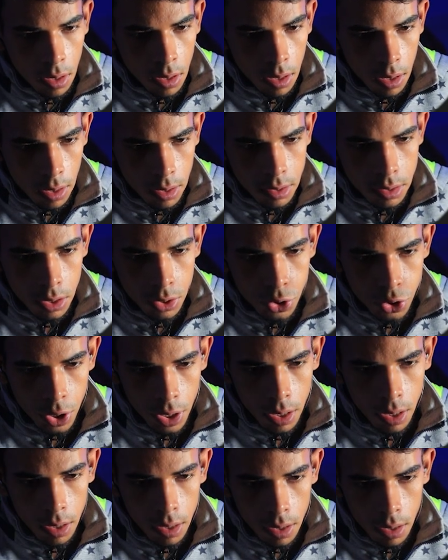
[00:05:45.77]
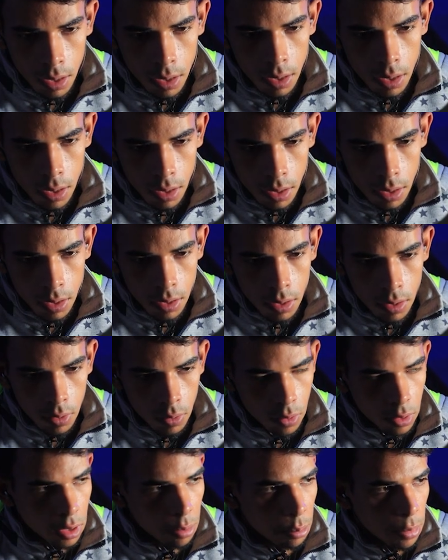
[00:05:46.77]
Let's check
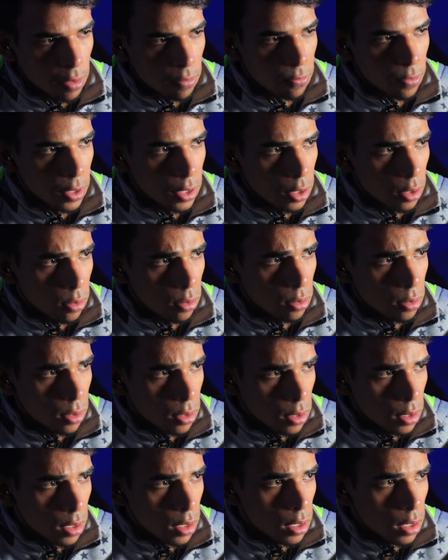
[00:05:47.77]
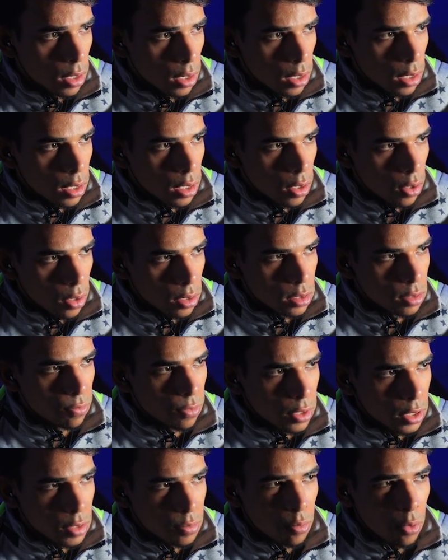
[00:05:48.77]
with the main video. It's
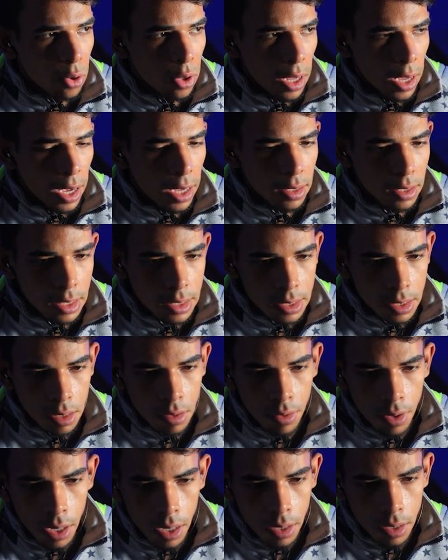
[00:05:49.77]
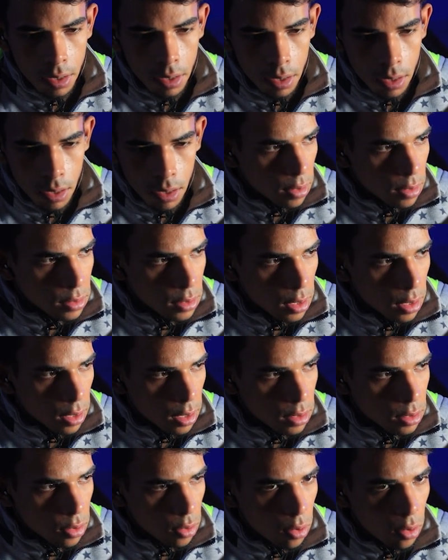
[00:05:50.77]
very small and it's gray.
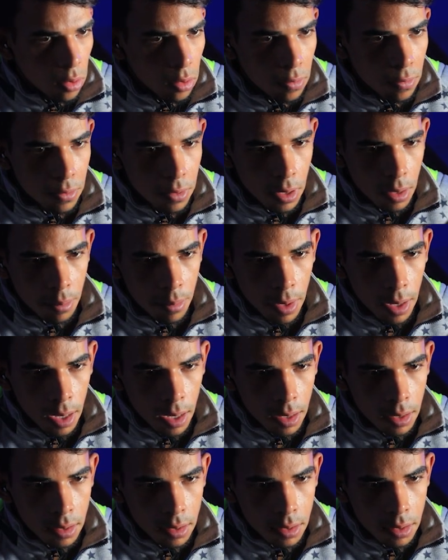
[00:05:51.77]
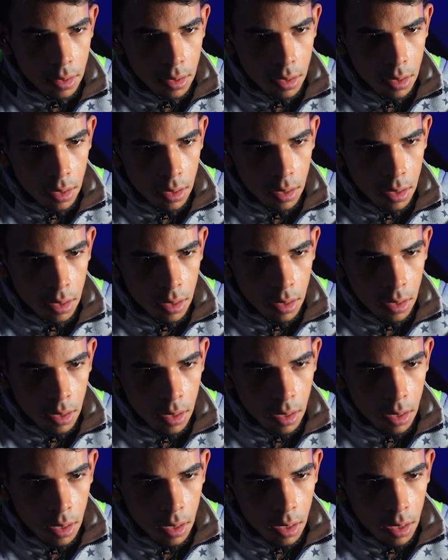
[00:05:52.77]
Select all of them and
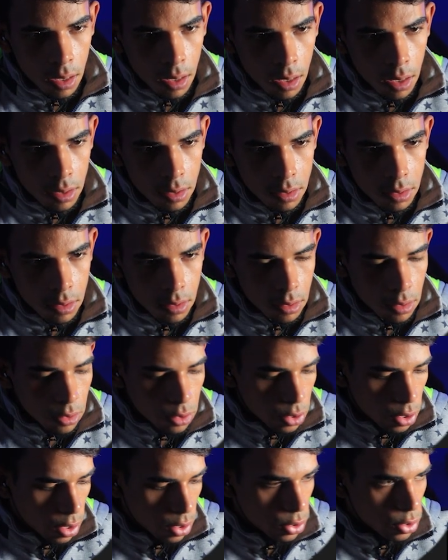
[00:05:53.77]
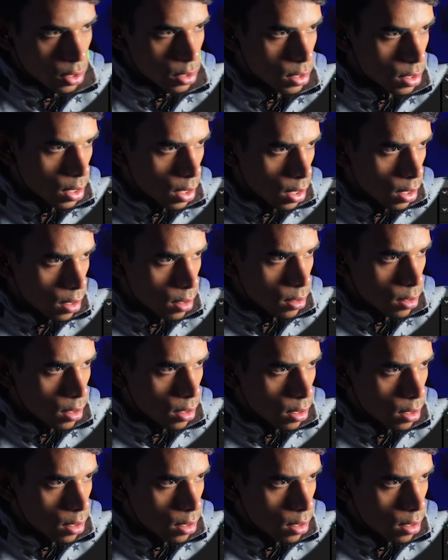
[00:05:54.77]
let's change the scale.